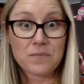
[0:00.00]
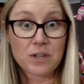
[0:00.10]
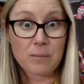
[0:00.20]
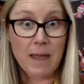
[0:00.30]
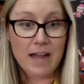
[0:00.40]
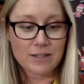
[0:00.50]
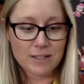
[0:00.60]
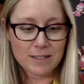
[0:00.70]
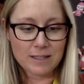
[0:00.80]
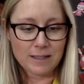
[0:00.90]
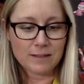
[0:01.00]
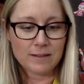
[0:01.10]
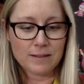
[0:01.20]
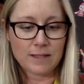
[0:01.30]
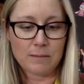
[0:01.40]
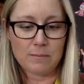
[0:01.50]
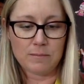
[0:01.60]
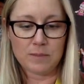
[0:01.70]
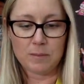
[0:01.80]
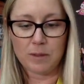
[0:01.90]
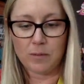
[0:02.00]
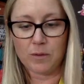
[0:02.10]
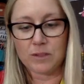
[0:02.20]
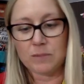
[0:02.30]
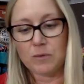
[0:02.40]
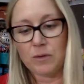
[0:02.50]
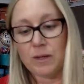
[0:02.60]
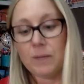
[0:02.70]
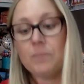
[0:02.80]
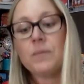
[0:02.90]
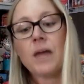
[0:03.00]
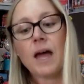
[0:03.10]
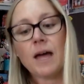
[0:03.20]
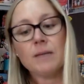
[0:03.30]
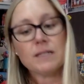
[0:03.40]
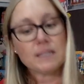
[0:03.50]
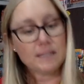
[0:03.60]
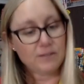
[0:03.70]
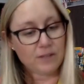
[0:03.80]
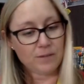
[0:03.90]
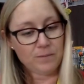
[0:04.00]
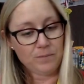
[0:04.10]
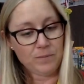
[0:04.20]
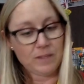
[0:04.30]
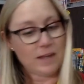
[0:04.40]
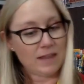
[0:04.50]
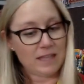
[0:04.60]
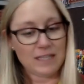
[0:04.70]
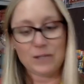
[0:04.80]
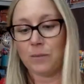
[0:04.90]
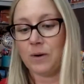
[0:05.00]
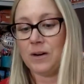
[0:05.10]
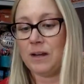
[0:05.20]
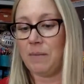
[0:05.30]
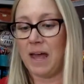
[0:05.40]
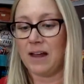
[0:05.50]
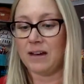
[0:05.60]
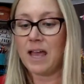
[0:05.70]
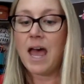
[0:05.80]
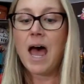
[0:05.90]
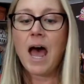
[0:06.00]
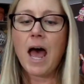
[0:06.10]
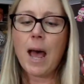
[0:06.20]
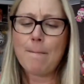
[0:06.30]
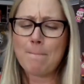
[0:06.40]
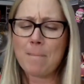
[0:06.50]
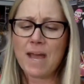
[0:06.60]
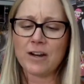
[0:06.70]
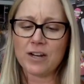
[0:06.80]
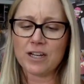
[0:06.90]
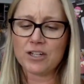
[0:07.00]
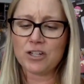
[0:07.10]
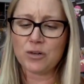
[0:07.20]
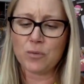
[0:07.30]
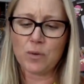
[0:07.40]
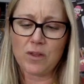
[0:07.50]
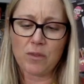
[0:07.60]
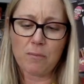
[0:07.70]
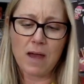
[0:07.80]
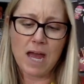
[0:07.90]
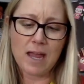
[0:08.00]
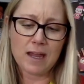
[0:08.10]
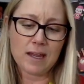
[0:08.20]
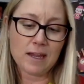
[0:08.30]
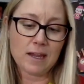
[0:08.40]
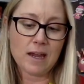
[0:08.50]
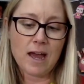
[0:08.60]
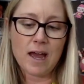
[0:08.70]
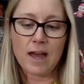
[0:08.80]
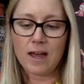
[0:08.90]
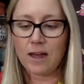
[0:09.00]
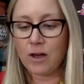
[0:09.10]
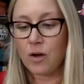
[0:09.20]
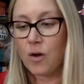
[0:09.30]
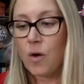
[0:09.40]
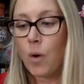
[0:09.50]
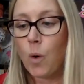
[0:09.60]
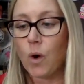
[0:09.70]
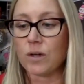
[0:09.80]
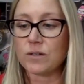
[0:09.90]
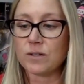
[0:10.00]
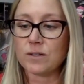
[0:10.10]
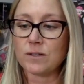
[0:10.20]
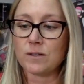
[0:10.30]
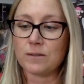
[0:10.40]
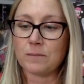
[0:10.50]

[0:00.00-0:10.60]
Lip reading: Your Majesty, said Spittleworth smoothly, I must leave you. Nothing to worry about. A minor issue with my, horse.